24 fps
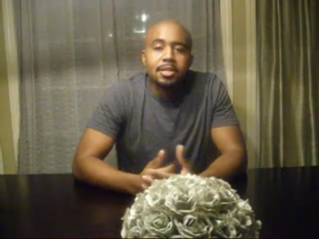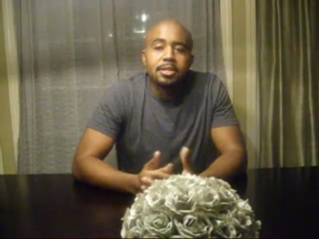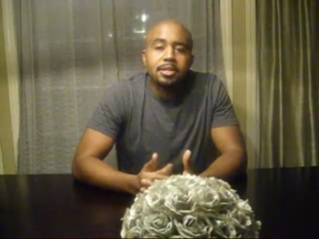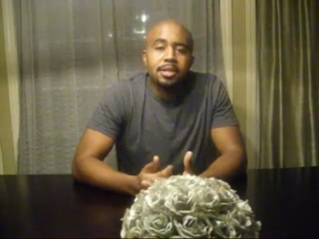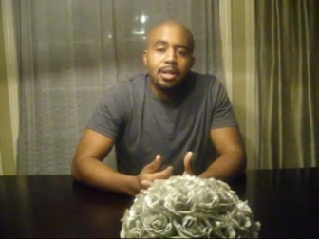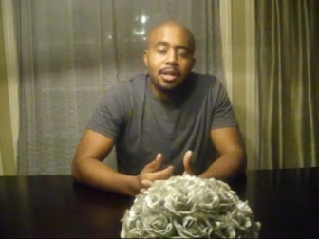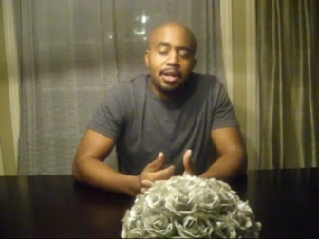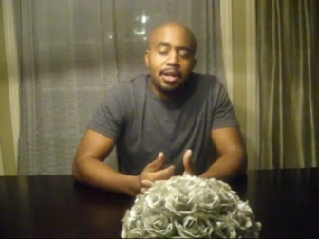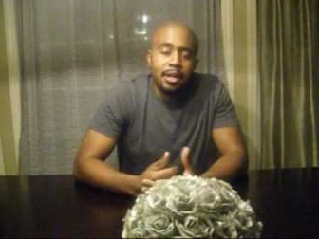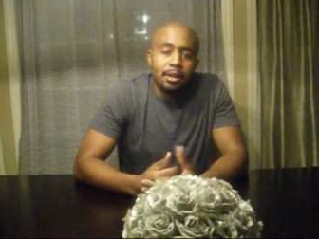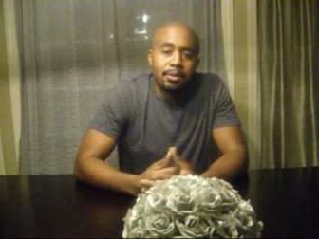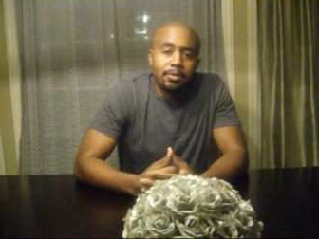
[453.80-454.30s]
It's
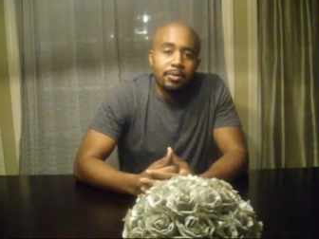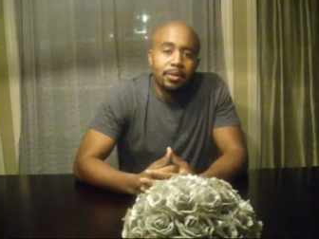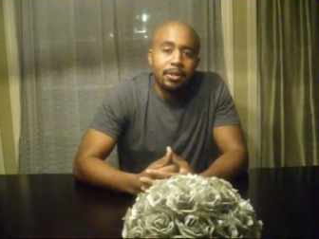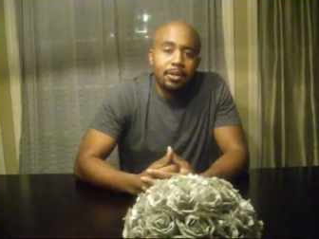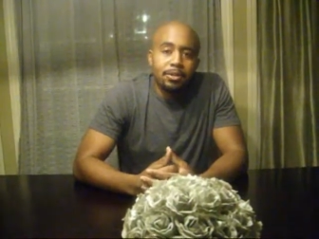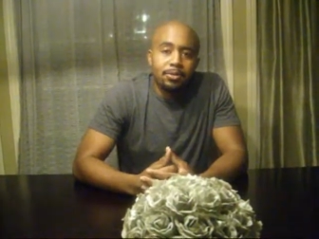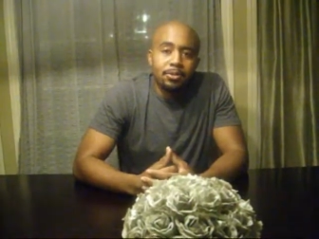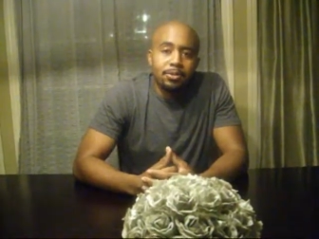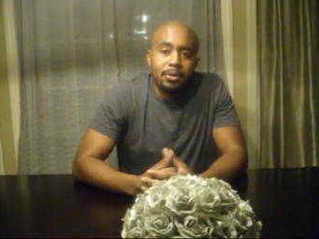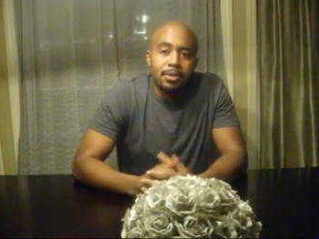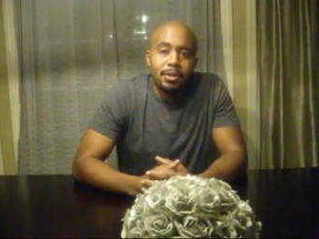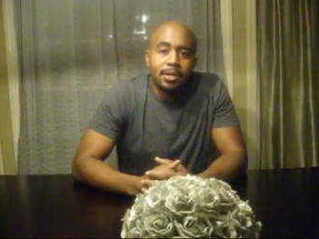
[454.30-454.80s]
your
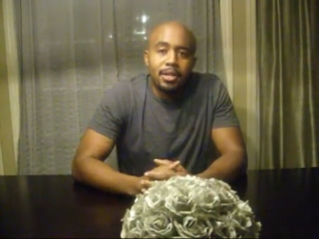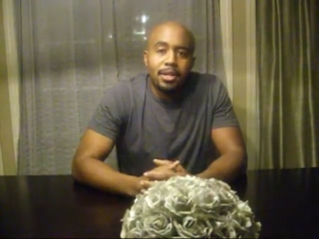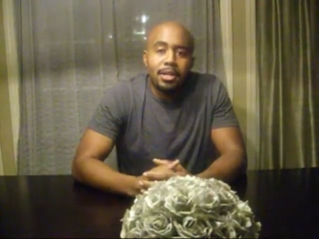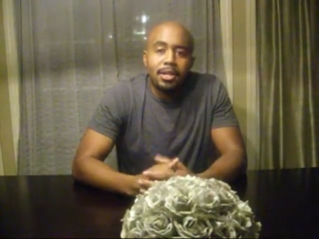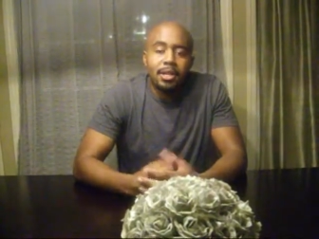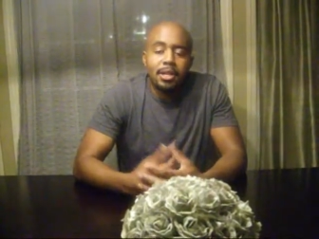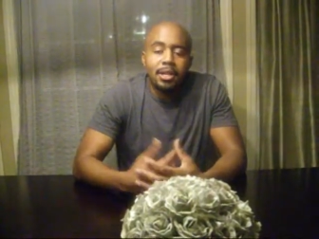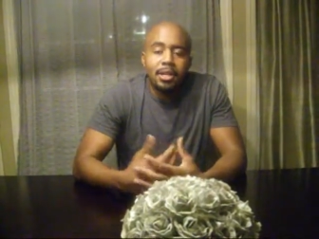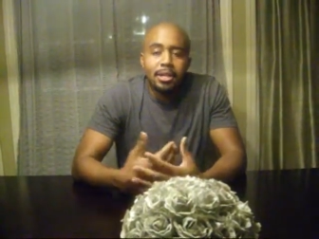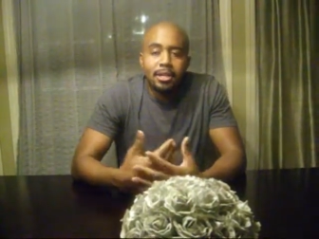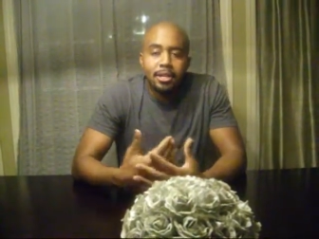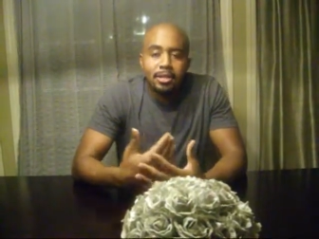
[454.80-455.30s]
confidence
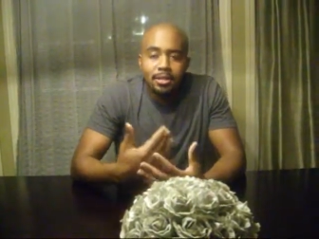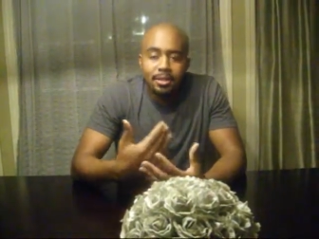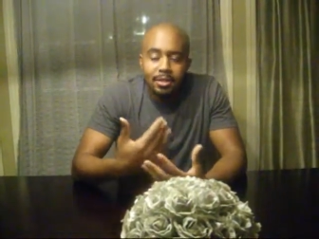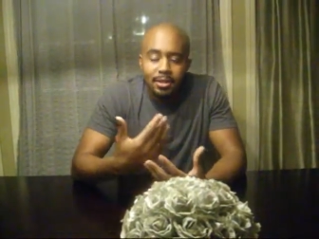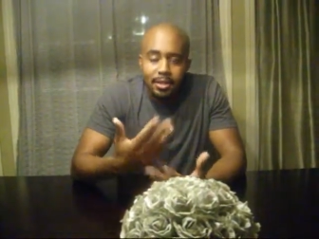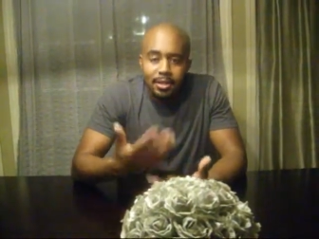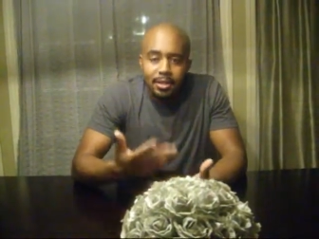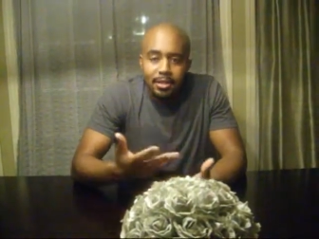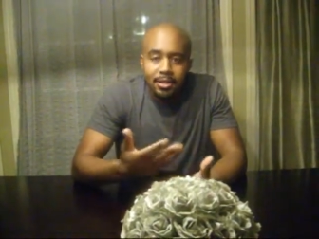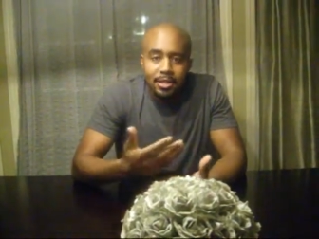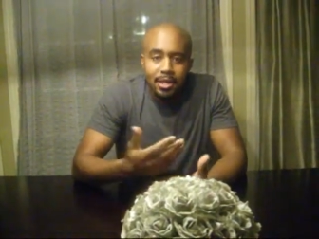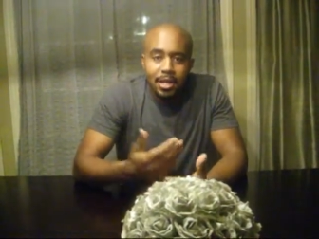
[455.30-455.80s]
within this,
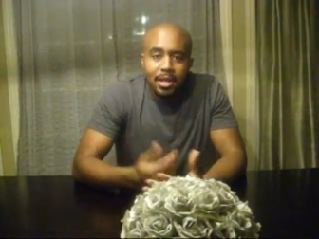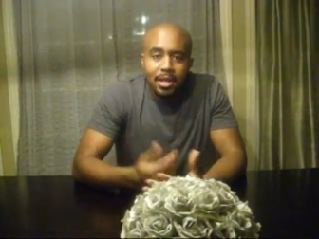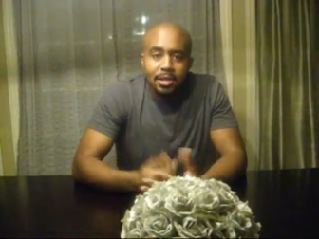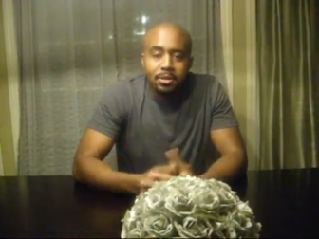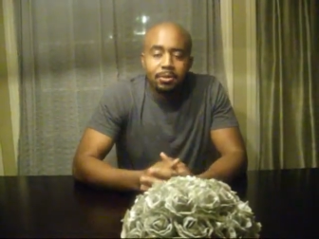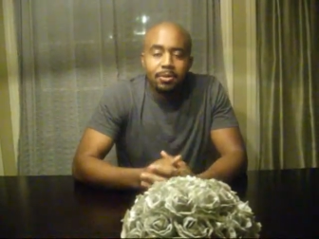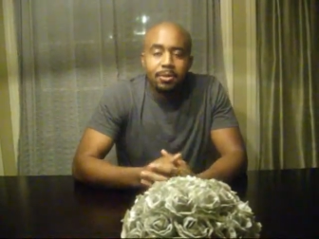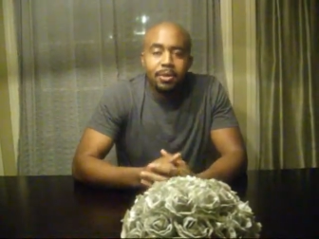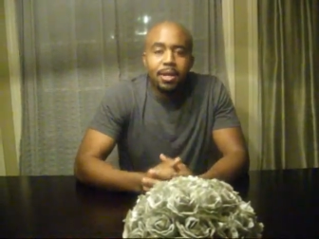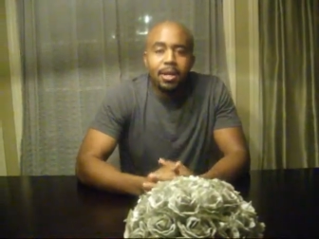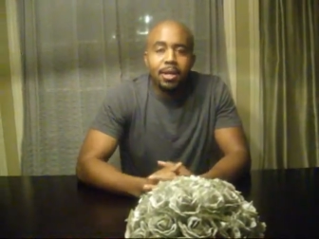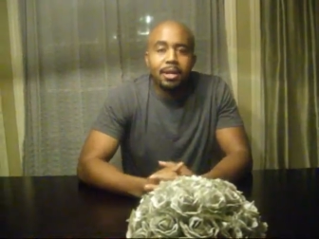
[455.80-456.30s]
this
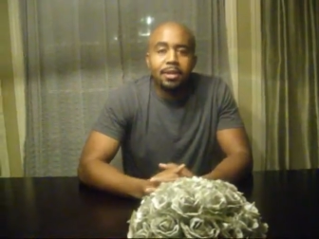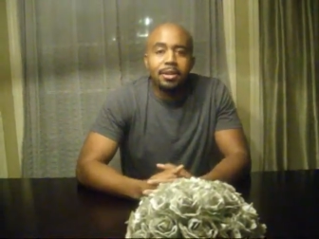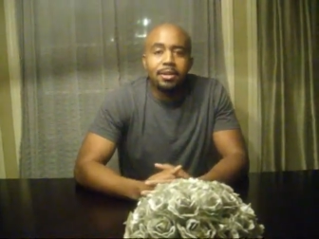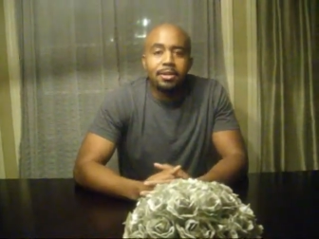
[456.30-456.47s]
shine Oh,